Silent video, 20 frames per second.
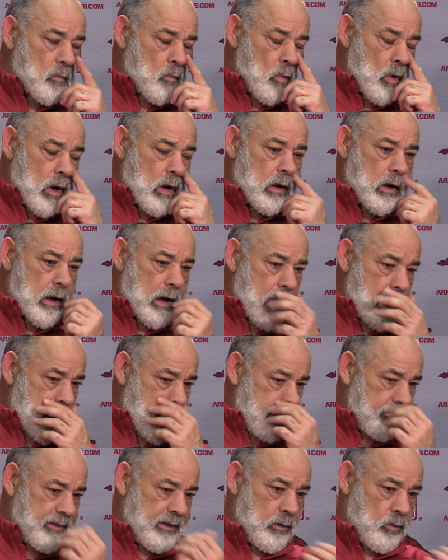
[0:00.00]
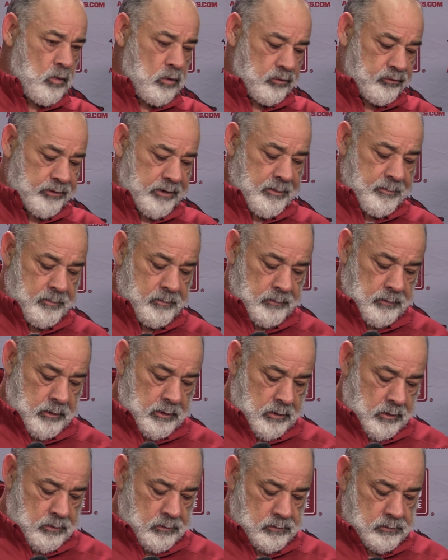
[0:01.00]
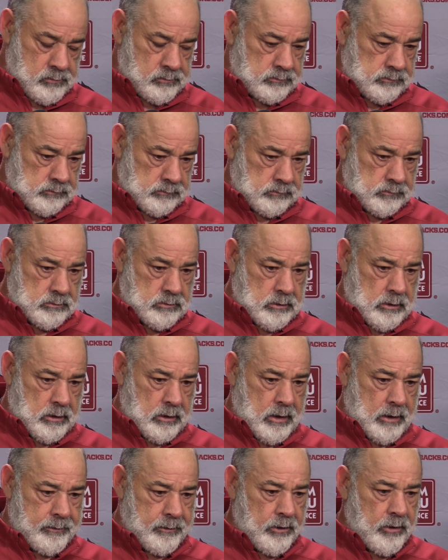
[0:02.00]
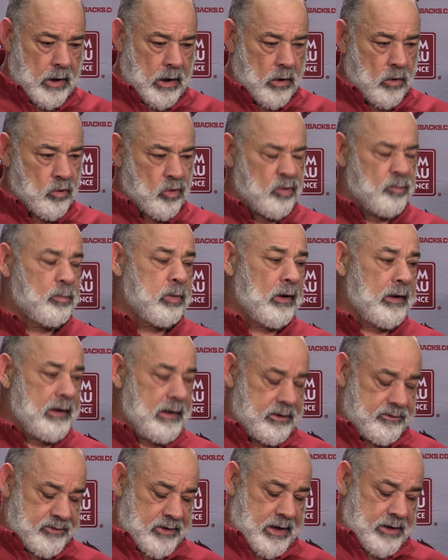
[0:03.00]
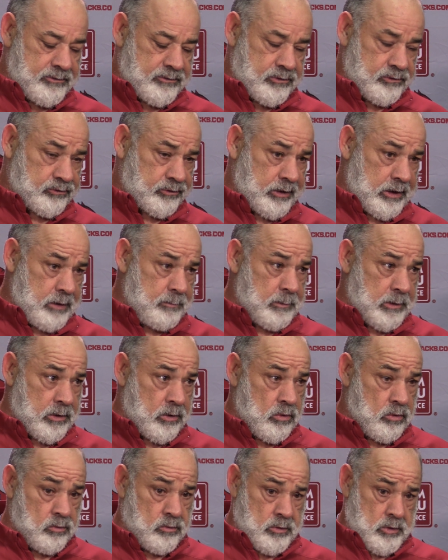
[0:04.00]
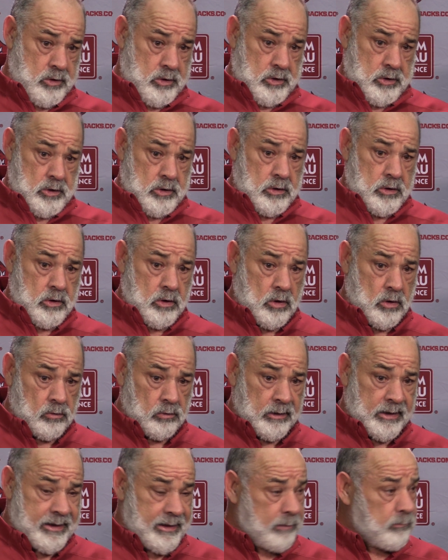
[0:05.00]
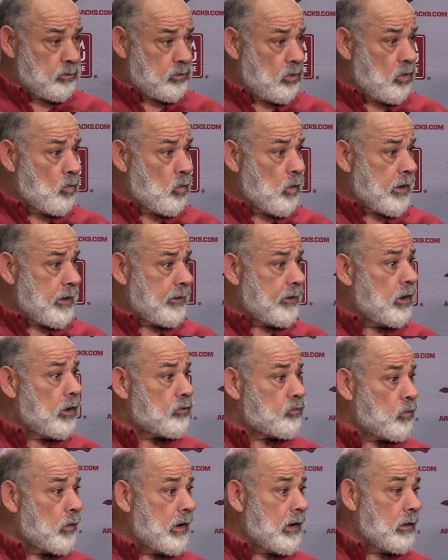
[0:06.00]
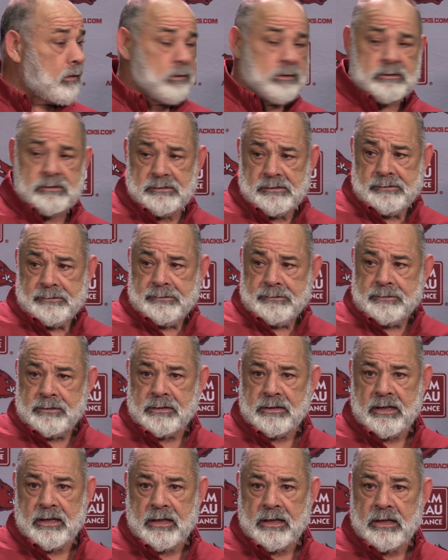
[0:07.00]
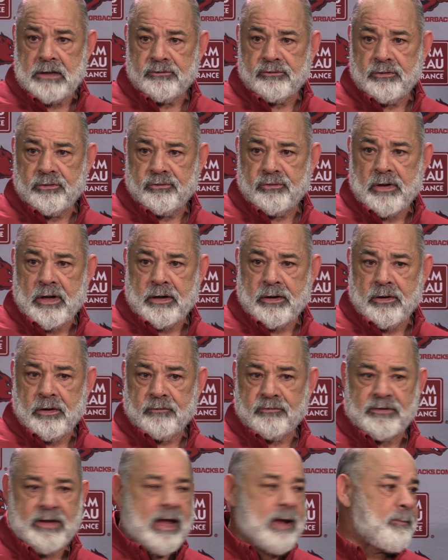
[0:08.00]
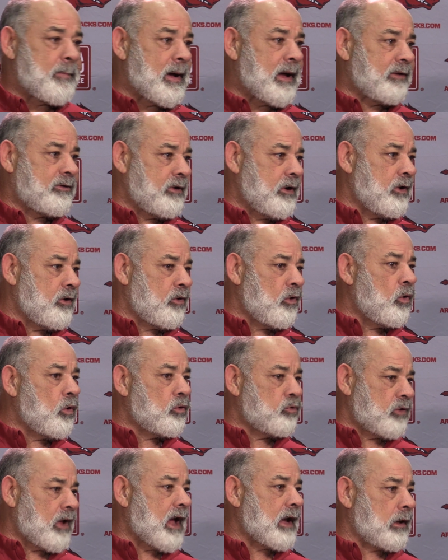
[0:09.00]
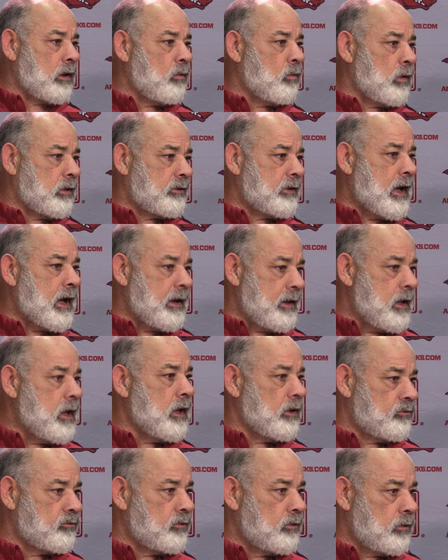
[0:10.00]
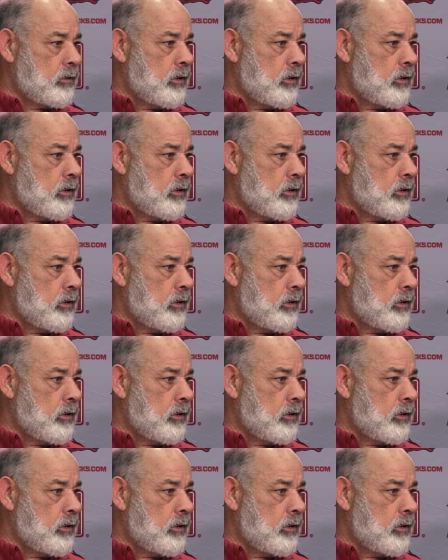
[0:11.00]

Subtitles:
Well, I think we'll see. They're not going to completely change their scheme. They're going to, let him do what he does well. The thing is, there's not enough tape out there to know exactly what that is.